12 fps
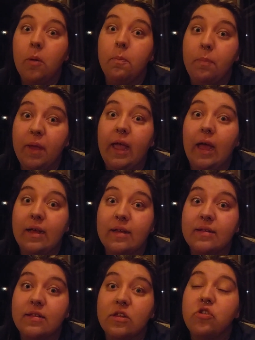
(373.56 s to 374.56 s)

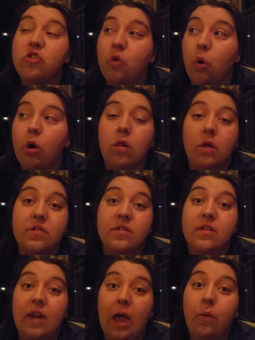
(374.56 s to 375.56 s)
because the store closes
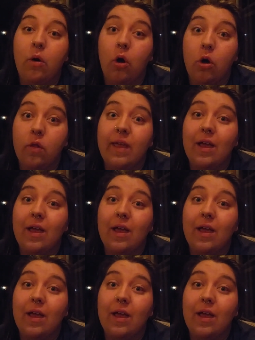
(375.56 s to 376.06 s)
an hour early,